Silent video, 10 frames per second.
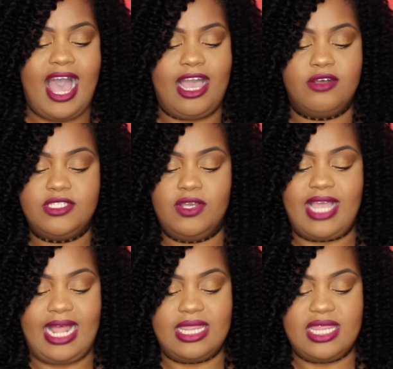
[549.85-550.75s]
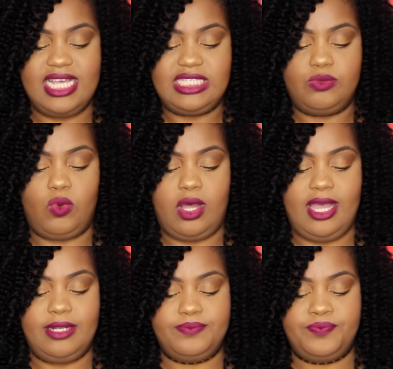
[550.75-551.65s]
I also got this
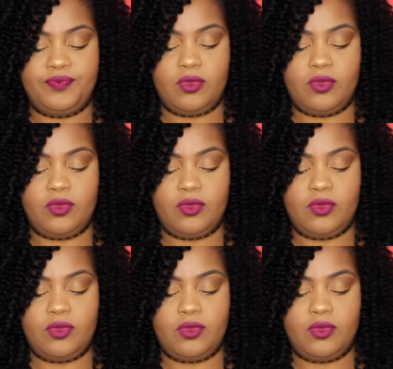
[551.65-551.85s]
one